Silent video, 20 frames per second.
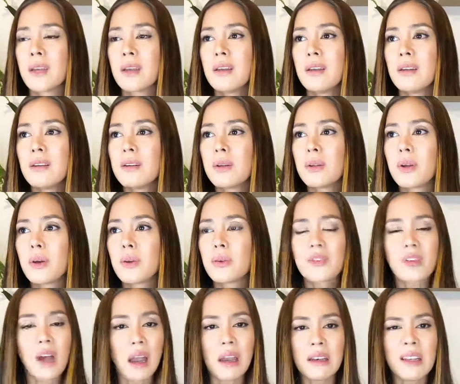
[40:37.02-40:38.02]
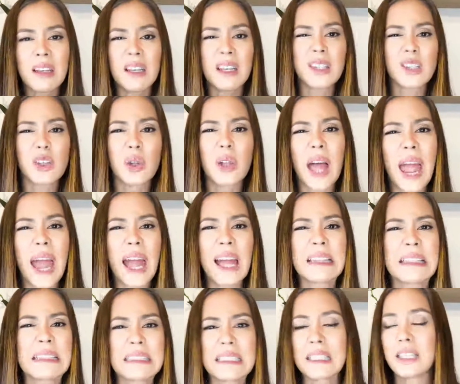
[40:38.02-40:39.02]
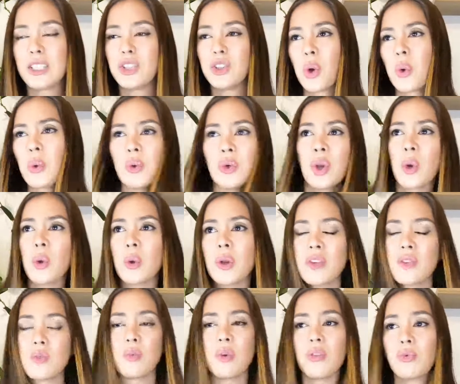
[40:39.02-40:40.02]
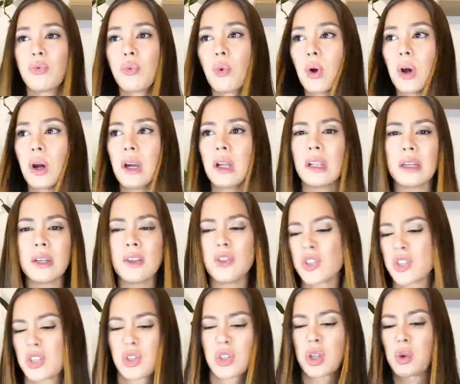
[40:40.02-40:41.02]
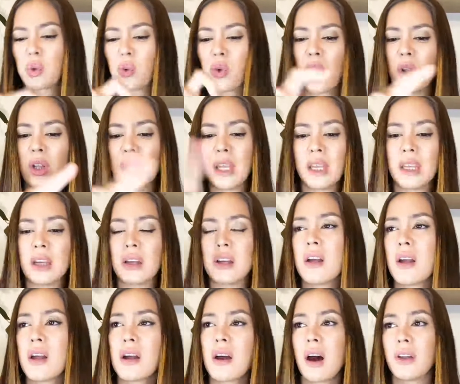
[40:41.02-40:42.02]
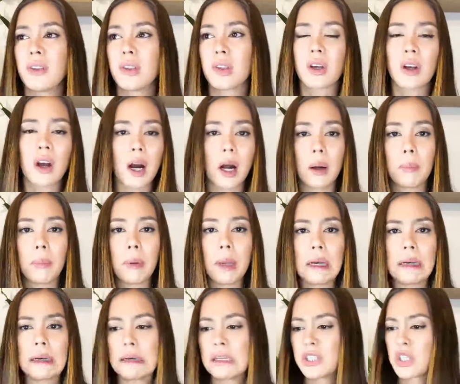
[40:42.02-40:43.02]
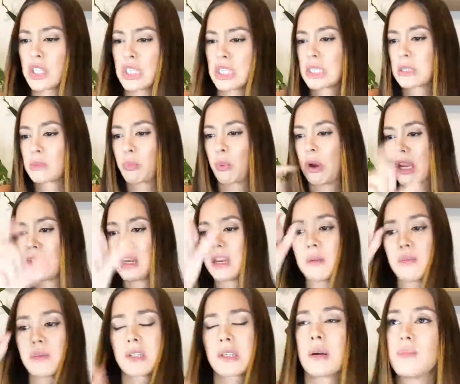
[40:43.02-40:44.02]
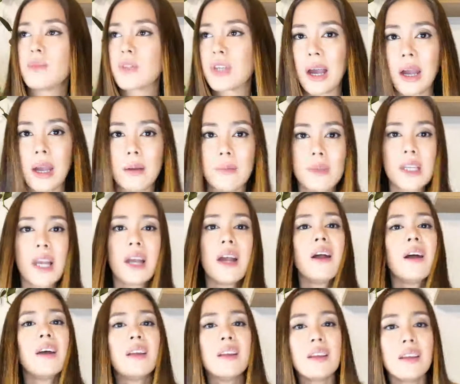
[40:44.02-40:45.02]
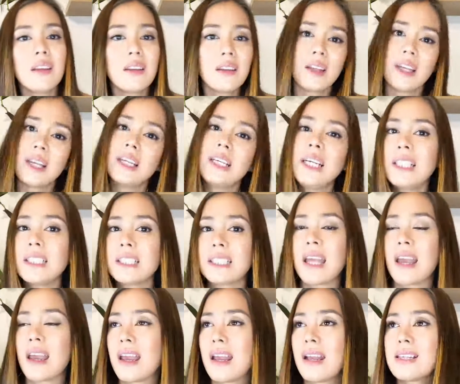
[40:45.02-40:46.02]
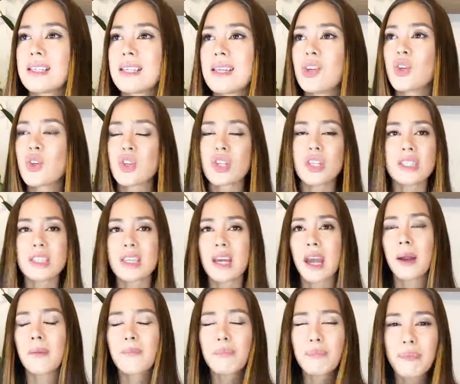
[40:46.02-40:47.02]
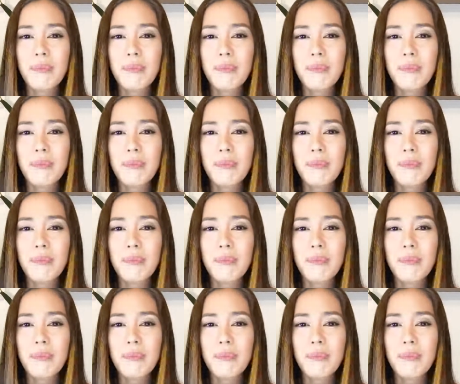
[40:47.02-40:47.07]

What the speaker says: those tiny little ants that I don't notice before, and I just crawling on the carpet and I just spray them sometimes. These days it's just like